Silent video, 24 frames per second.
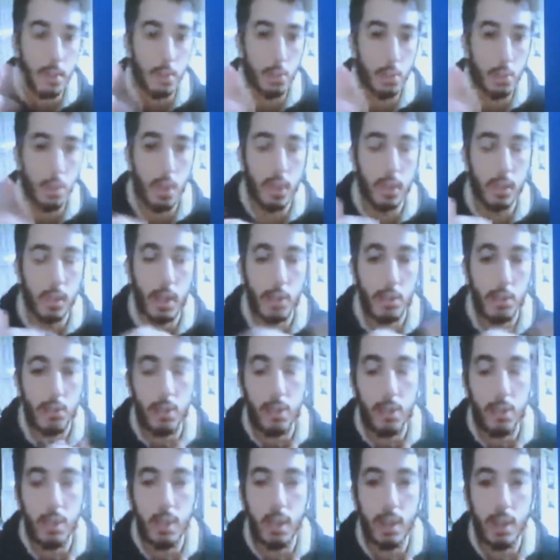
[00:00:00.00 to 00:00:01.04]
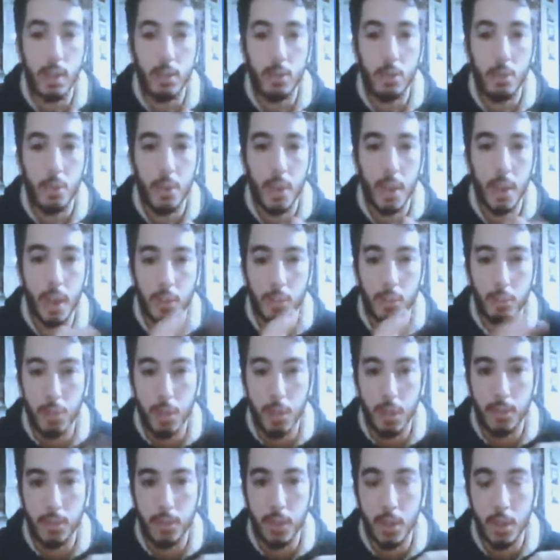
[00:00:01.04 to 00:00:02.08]
went out of Italy without
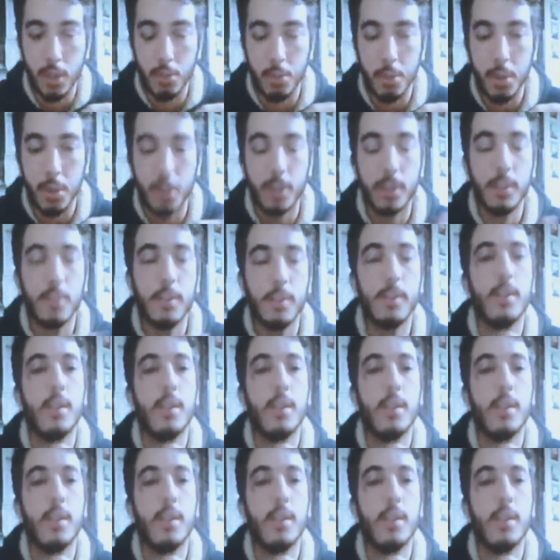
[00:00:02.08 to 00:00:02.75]
being fingerprinted.